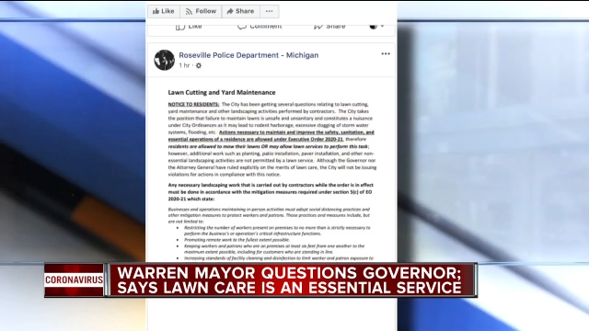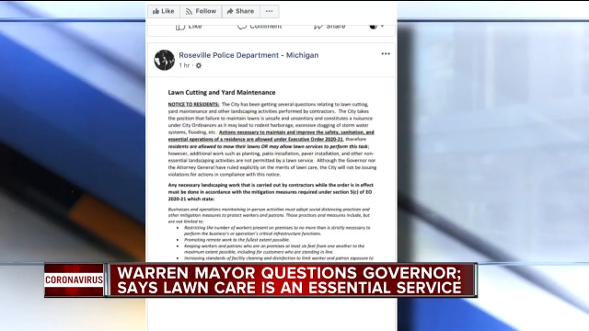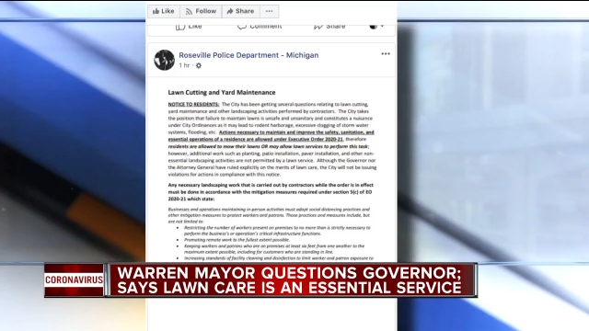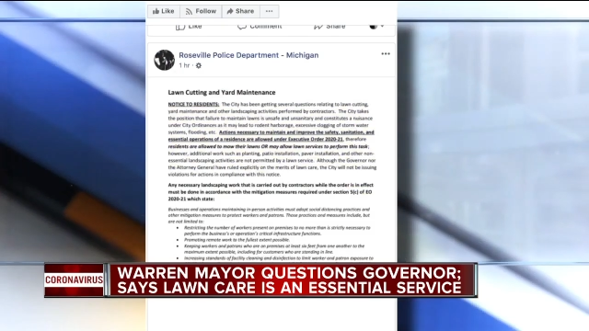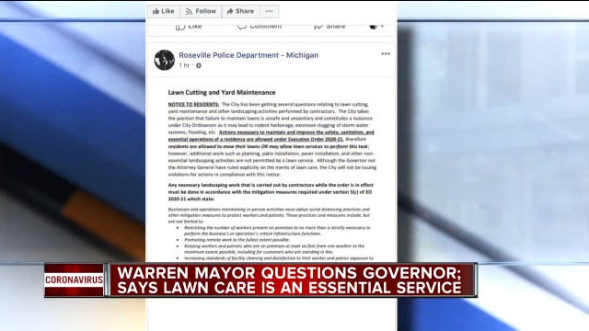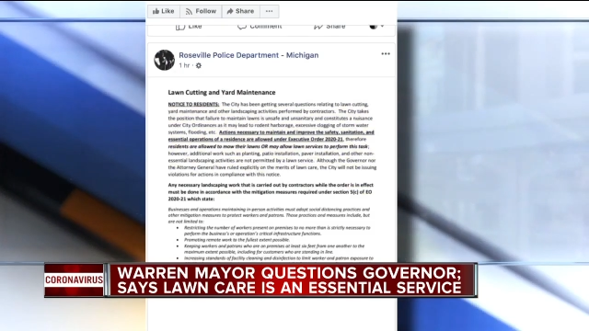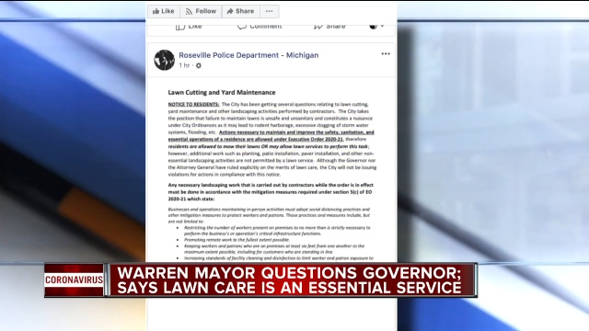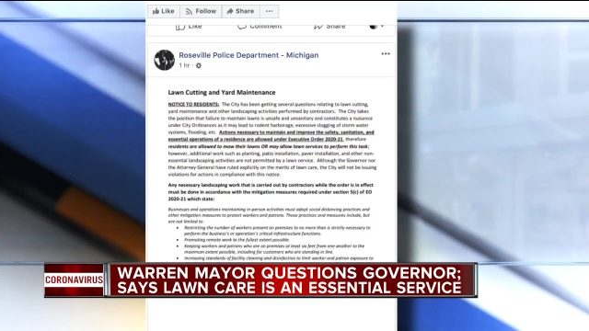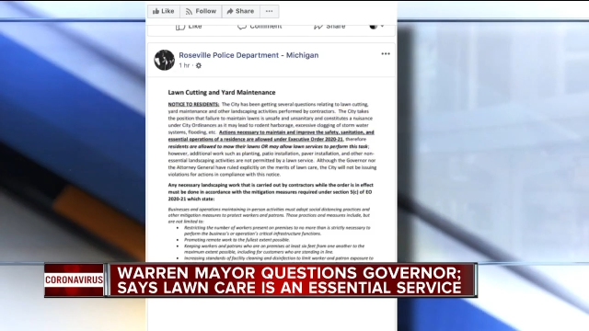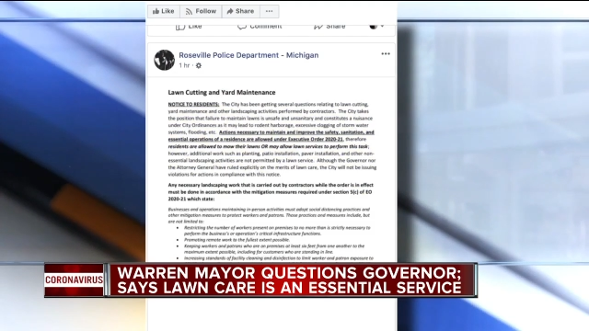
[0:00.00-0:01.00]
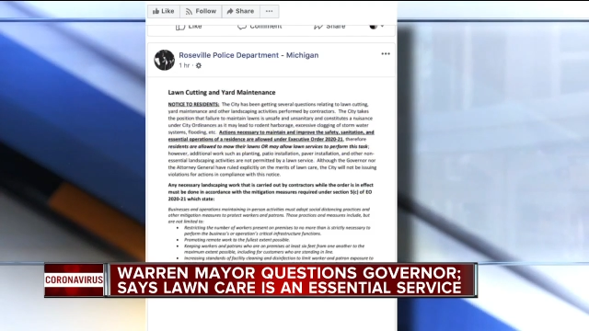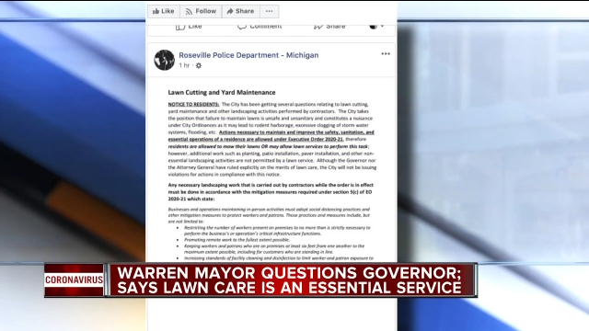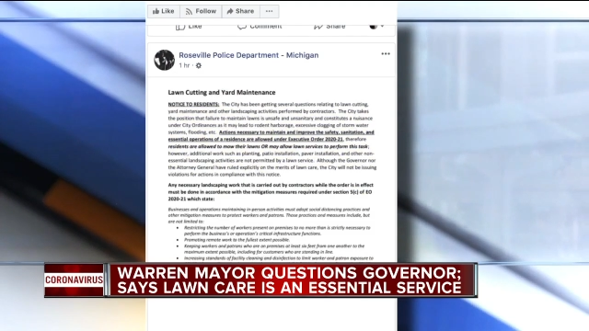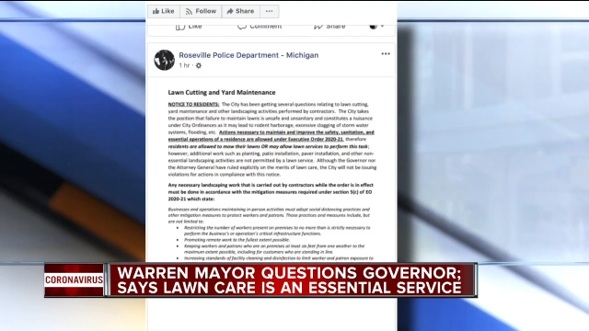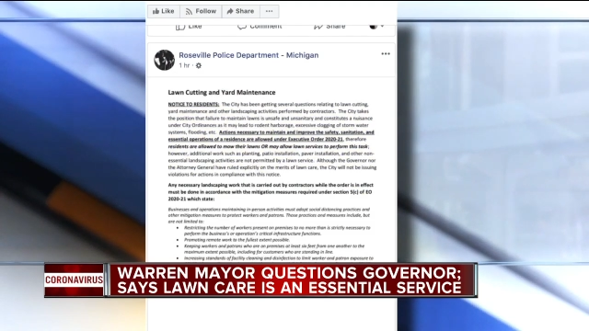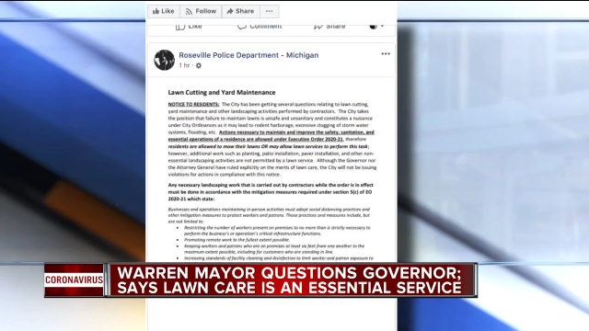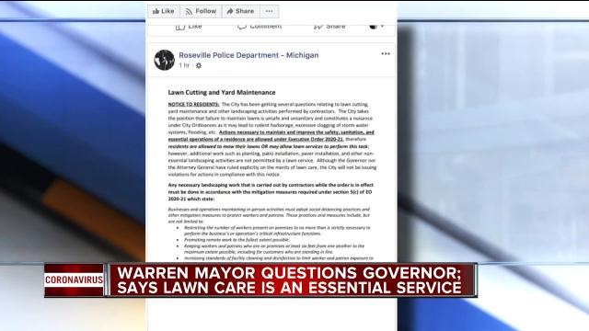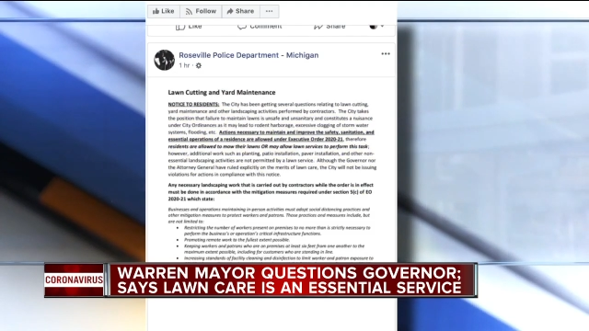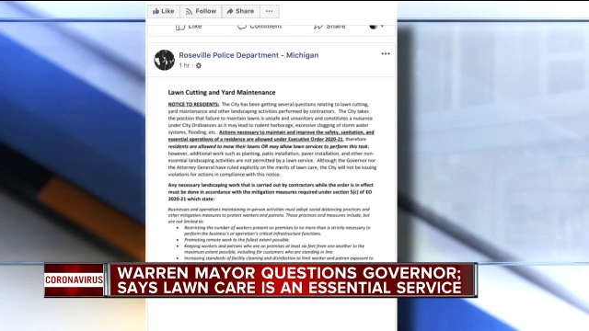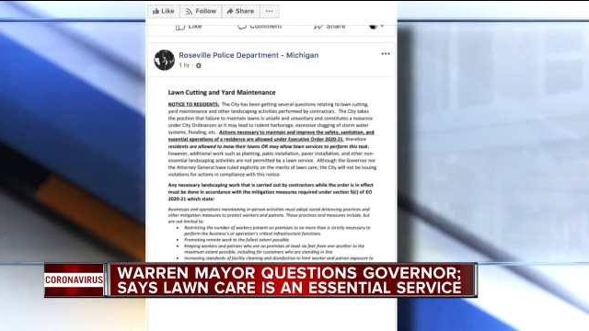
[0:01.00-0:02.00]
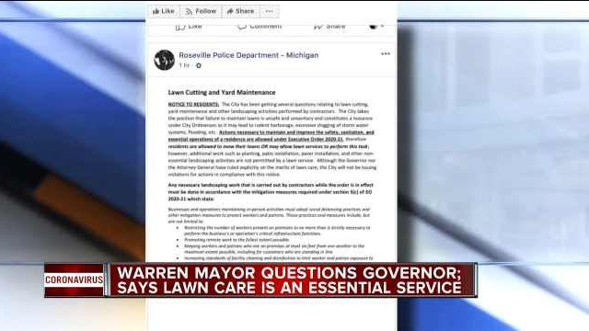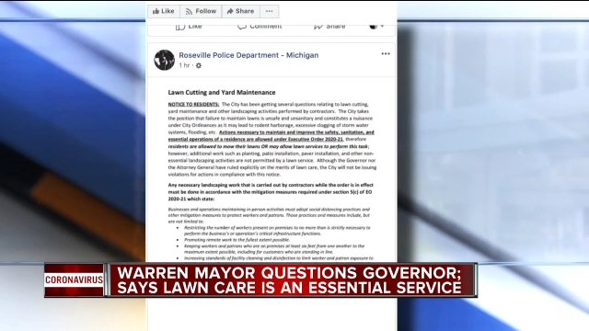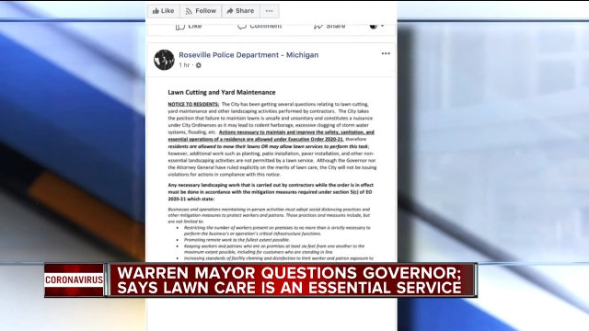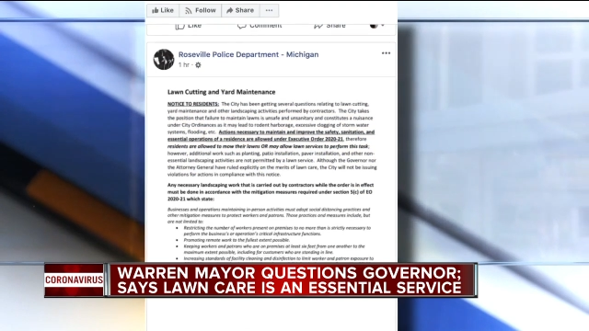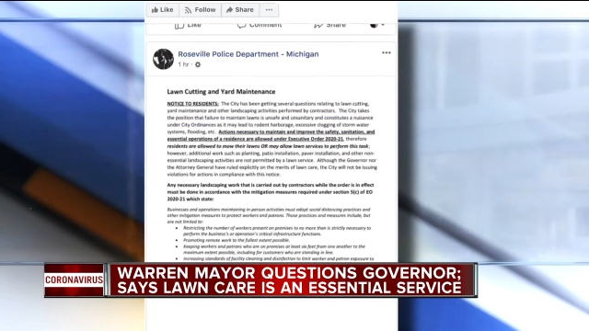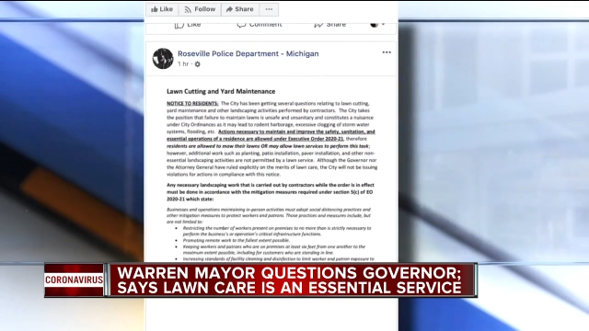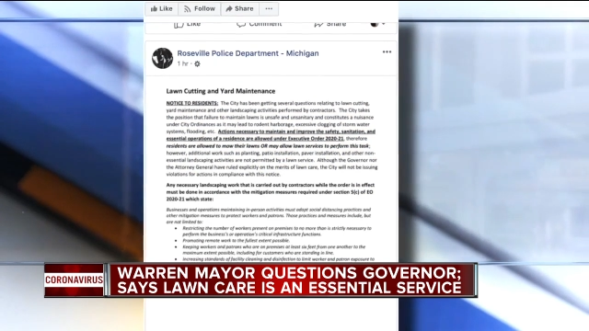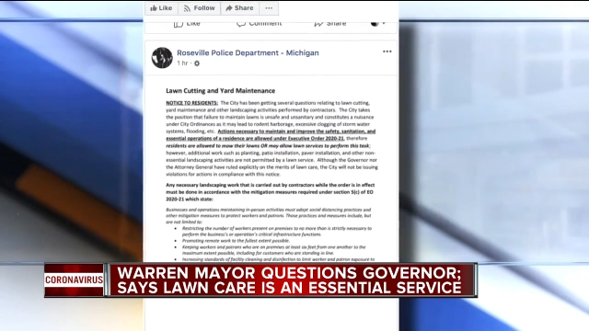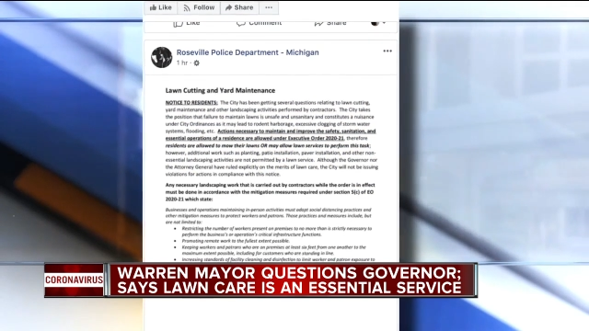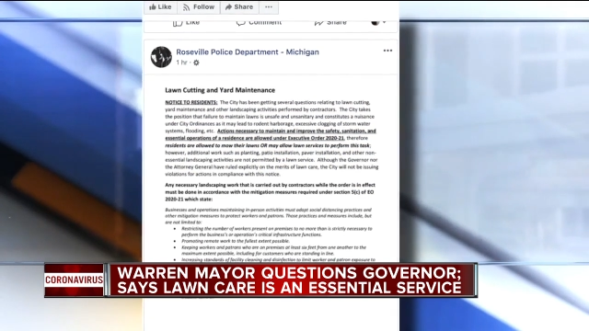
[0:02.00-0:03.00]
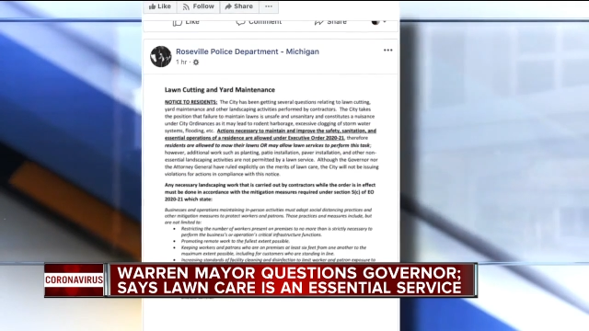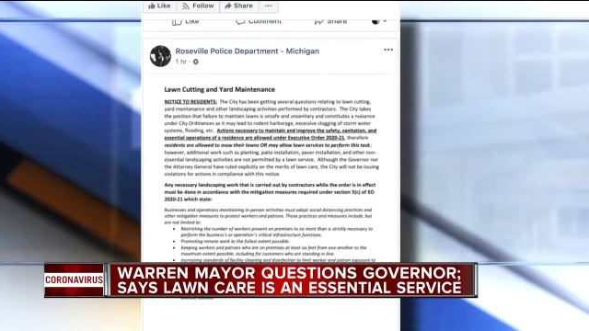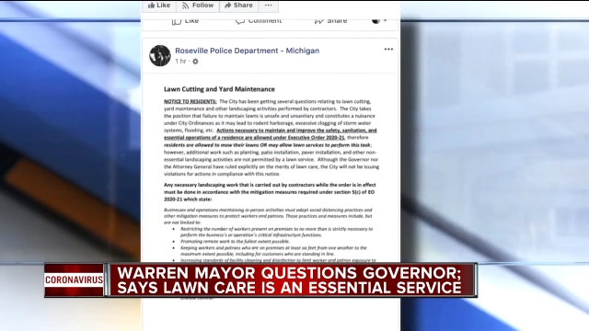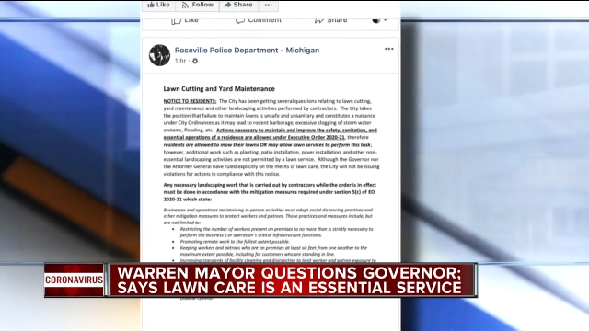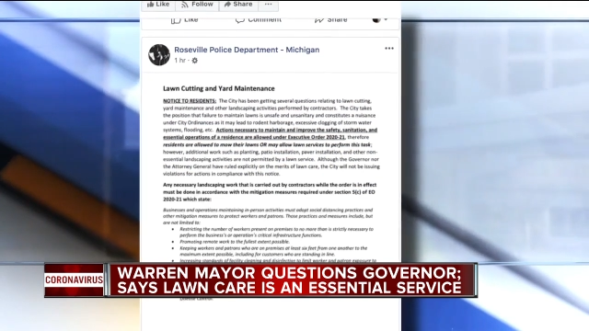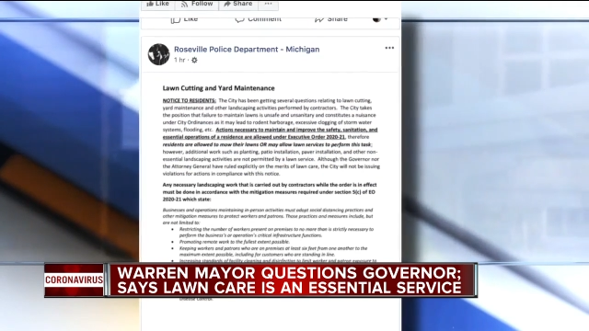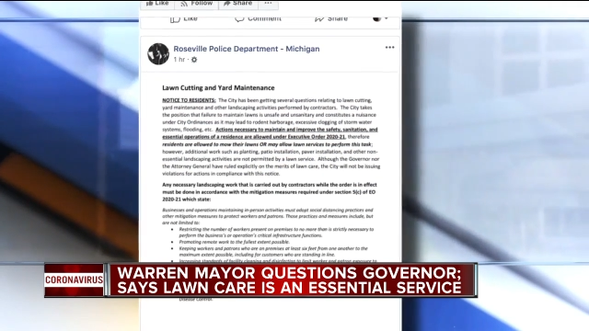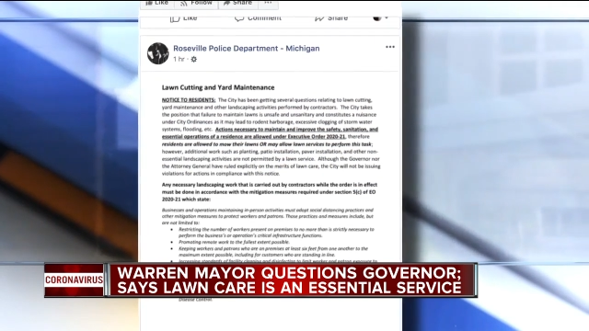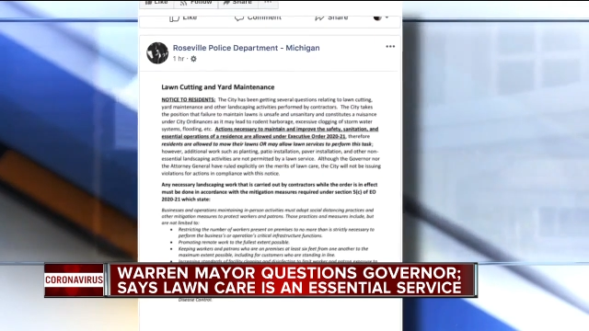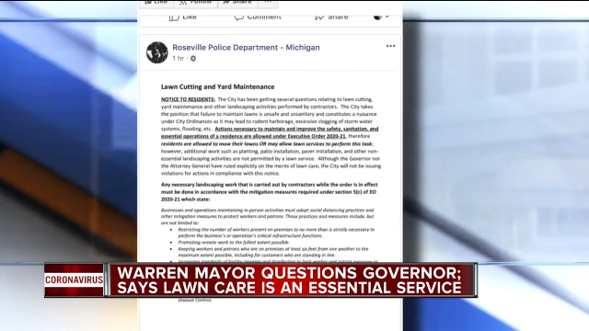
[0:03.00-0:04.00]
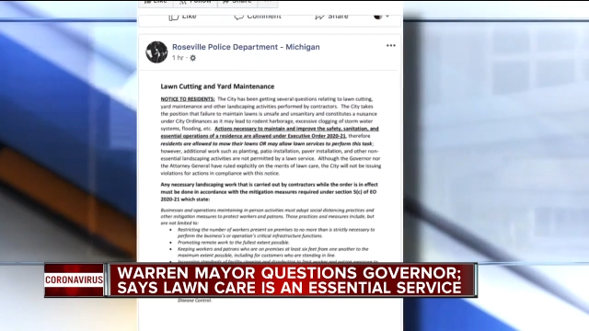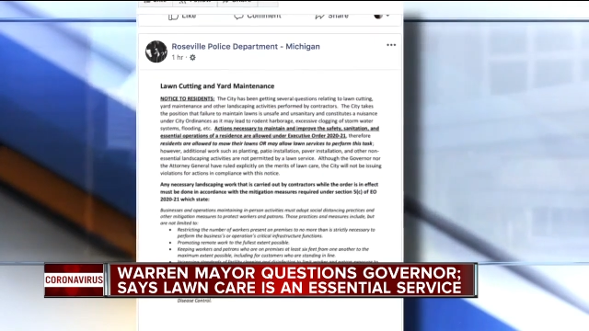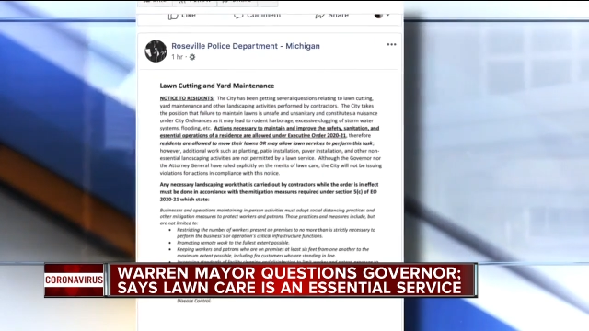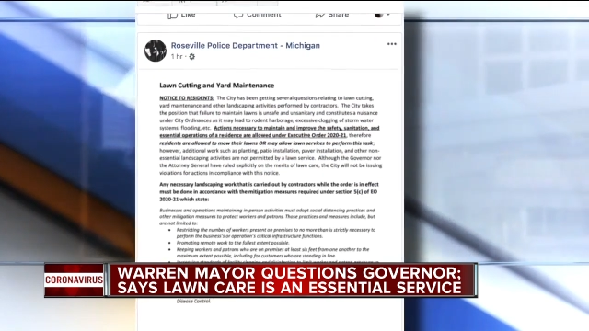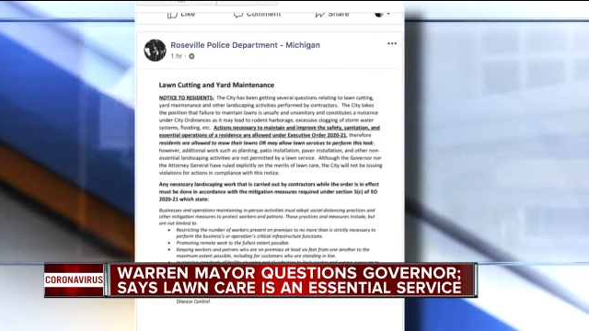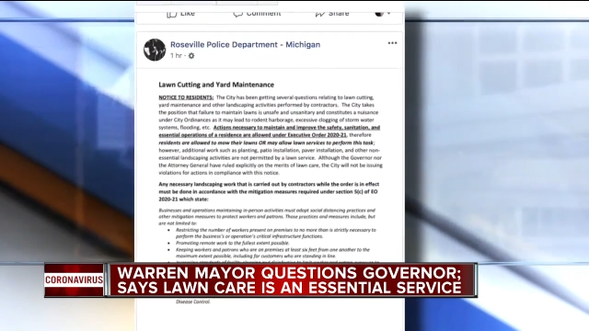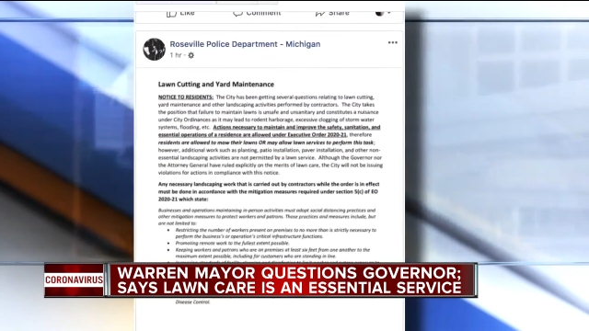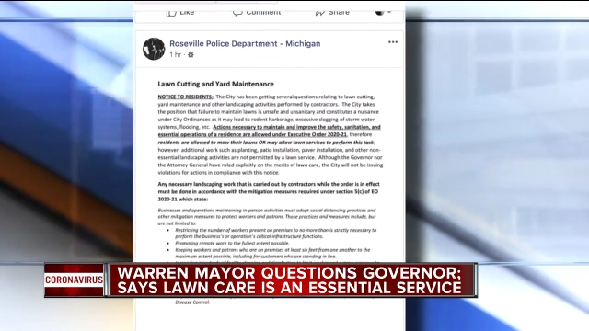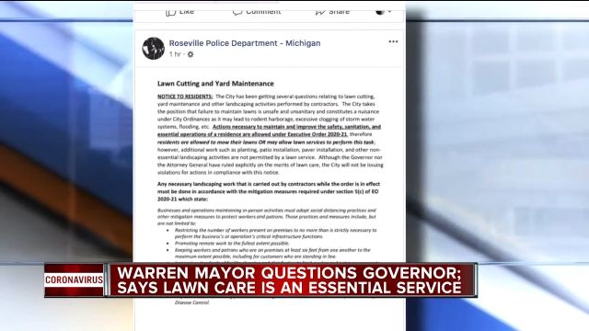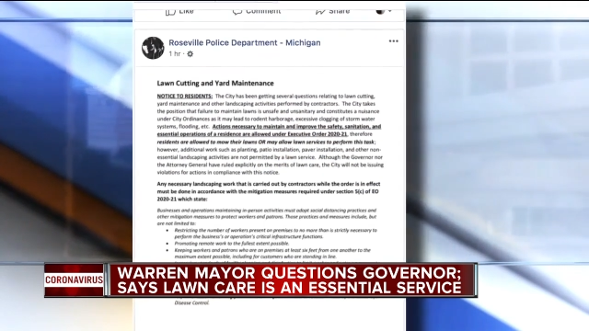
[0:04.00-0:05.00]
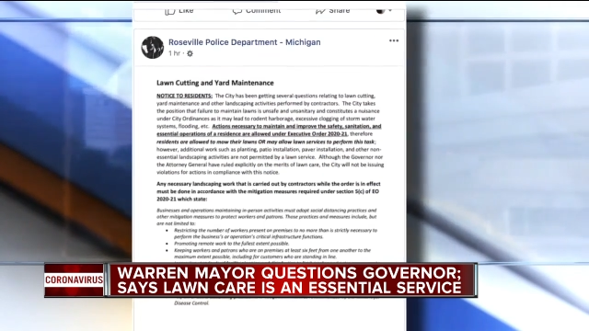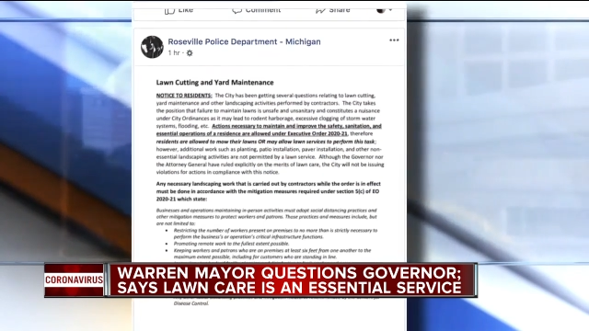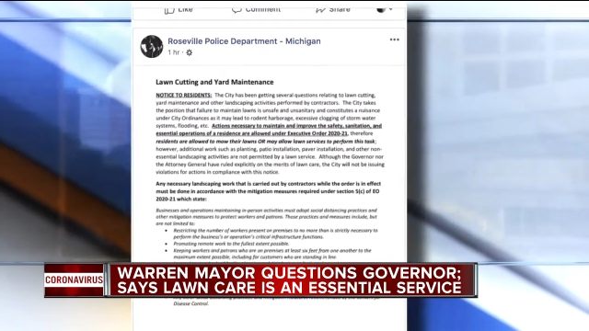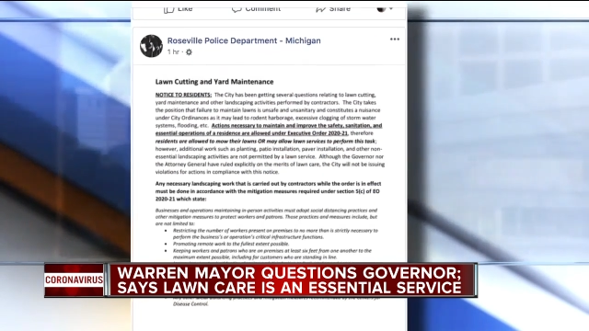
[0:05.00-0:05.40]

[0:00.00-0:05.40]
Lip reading: [unreadable: no face in view]